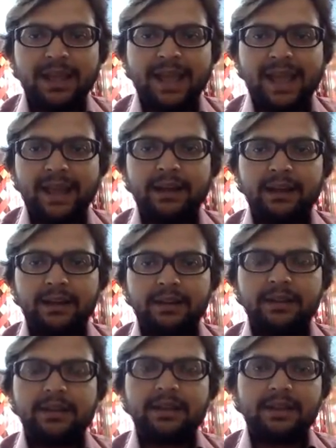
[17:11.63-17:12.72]
And
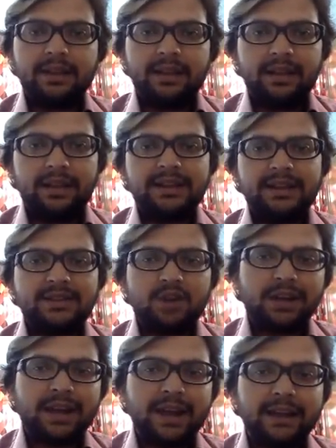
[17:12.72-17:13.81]
it is
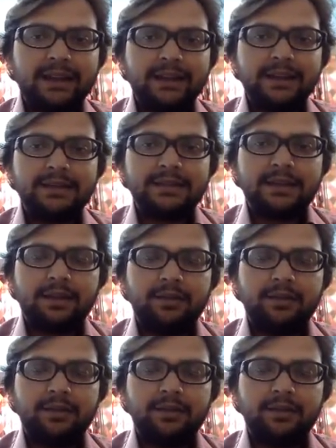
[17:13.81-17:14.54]
not like it is